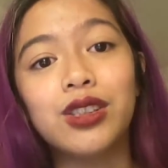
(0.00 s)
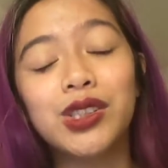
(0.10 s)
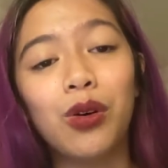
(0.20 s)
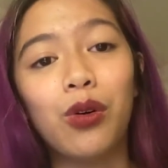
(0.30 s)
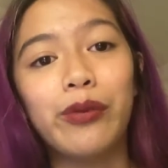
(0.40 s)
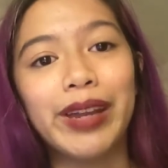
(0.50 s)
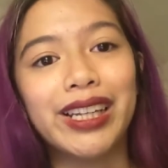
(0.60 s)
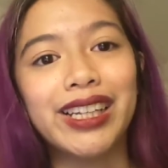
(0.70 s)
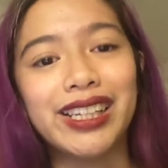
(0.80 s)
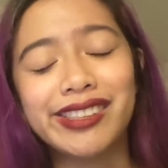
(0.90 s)
so
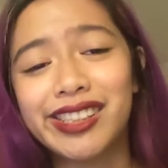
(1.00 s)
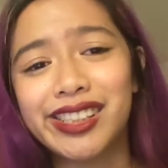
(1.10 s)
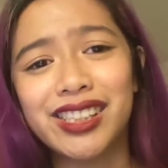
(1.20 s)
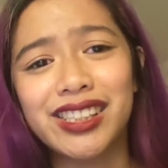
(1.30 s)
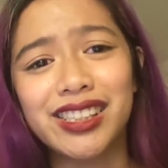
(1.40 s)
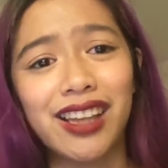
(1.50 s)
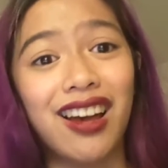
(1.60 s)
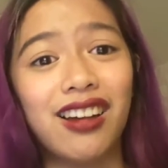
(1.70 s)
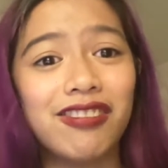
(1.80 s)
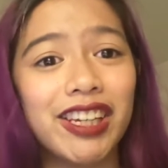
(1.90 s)
many instances
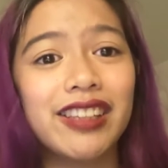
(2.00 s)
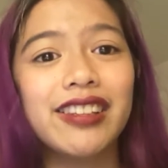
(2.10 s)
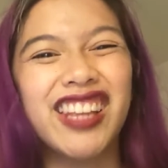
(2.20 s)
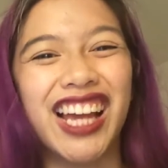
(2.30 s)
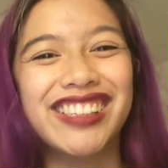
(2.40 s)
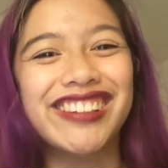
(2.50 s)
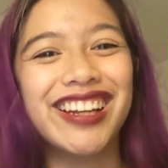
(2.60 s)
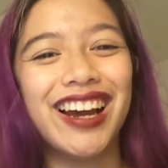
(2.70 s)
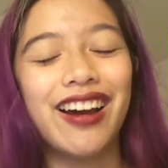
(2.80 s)
of it that